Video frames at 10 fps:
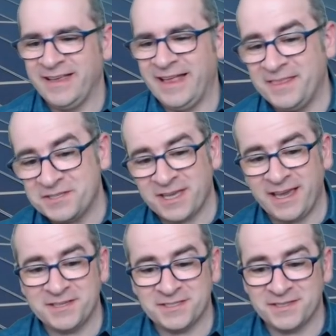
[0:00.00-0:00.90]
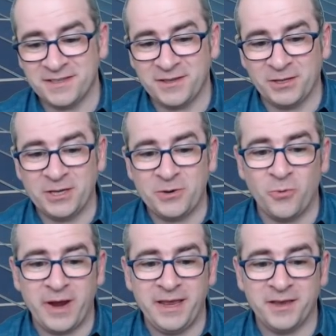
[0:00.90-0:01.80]
in this case, the only
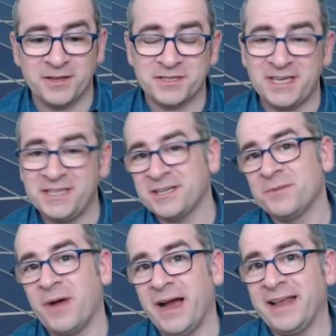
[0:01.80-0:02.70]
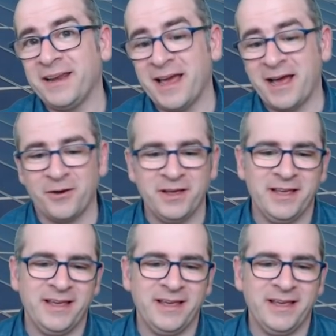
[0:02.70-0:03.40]
way you're going to see Sun Mining now